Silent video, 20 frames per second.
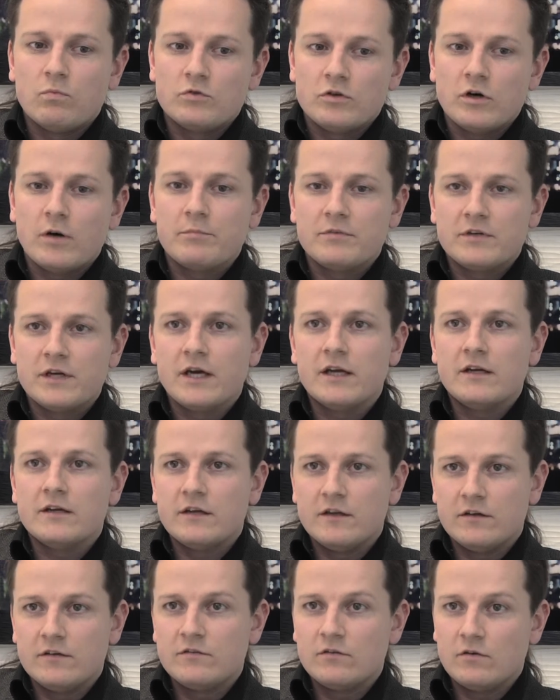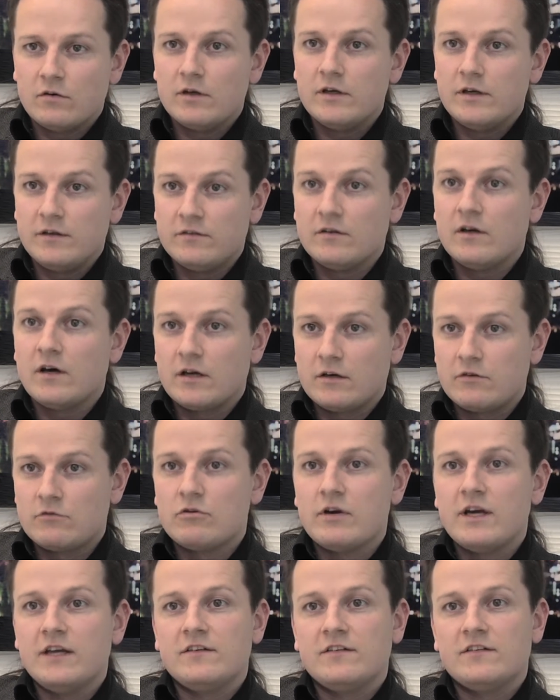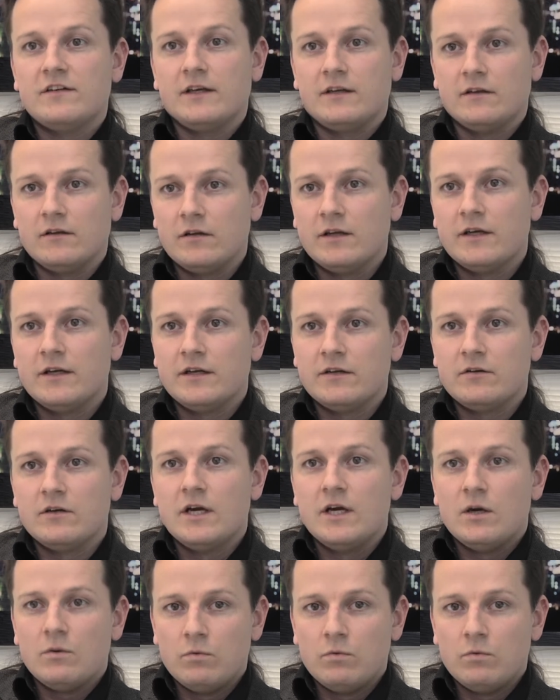top 10 is is a great signal and it